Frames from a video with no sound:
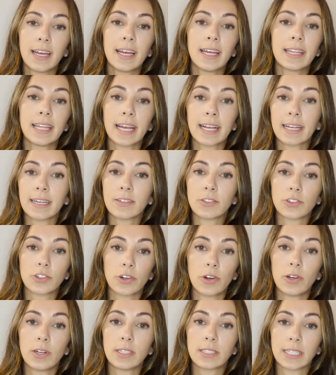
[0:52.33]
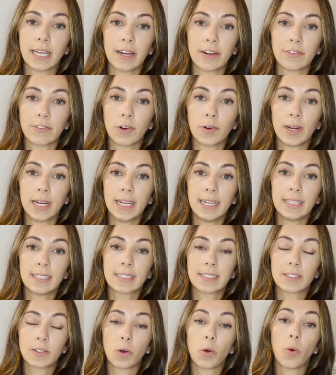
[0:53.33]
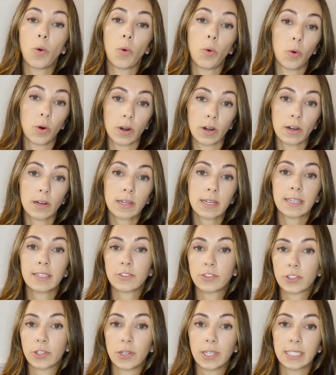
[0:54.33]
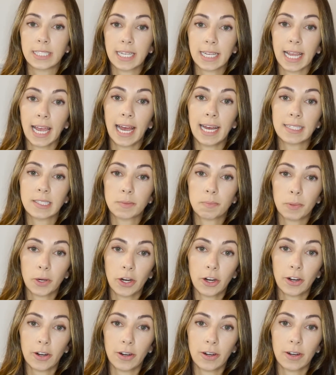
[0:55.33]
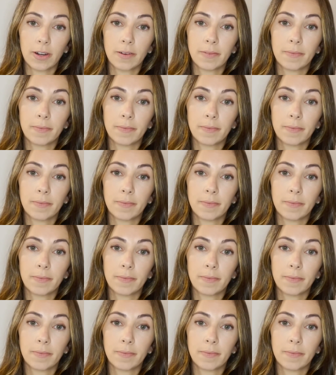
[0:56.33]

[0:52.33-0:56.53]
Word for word: that controls our voice or controls a cat's purr.